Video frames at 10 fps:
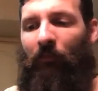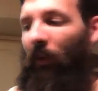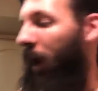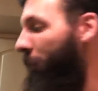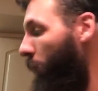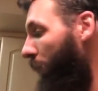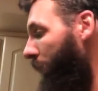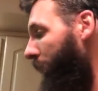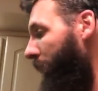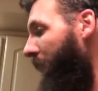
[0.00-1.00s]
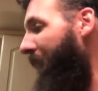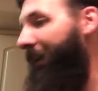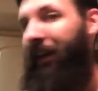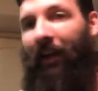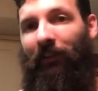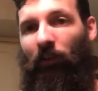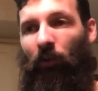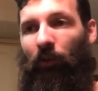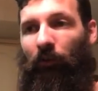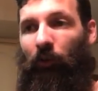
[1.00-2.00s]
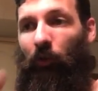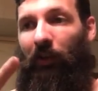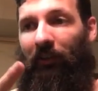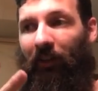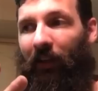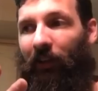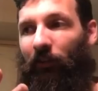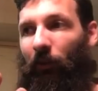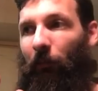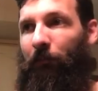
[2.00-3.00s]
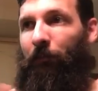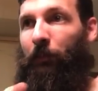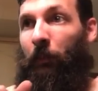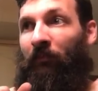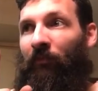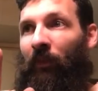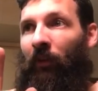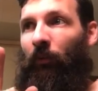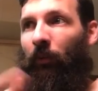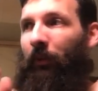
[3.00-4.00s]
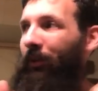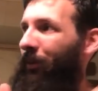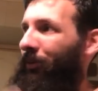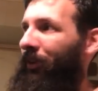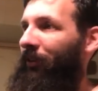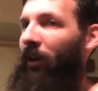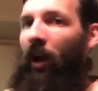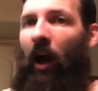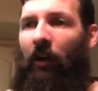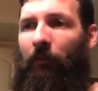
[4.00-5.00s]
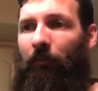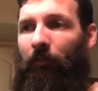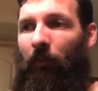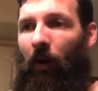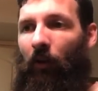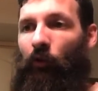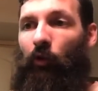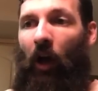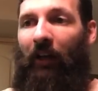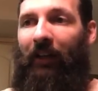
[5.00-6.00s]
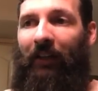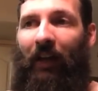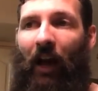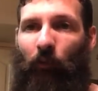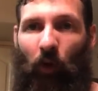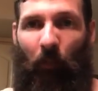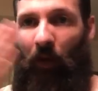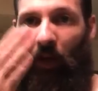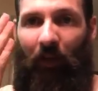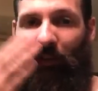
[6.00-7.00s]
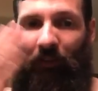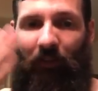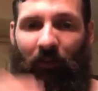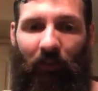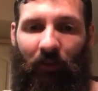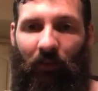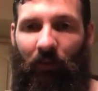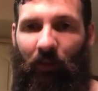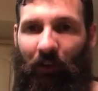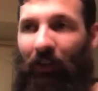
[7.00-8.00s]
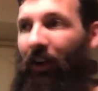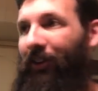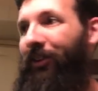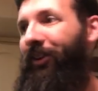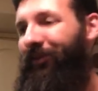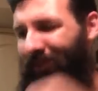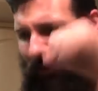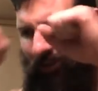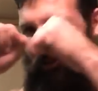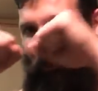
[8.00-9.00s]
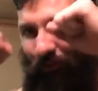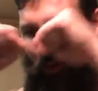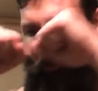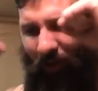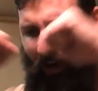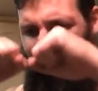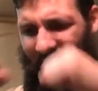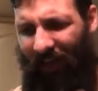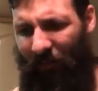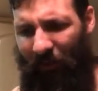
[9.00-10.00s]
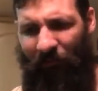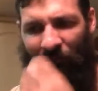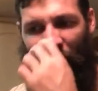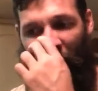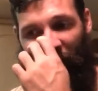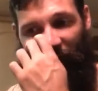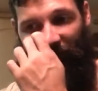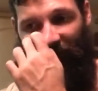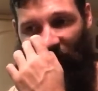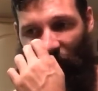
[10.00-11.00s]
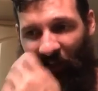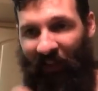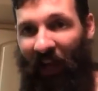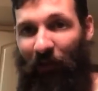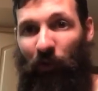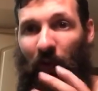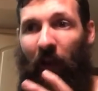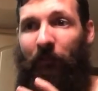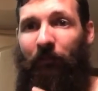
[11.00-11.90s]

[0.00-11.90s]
I've been wearing. I can't. So the two things I can't do. Well, maybe a couple things. I cannot rub my eyes. Like, you know, you rub your eyes. You know what I mean? So I cannot do that.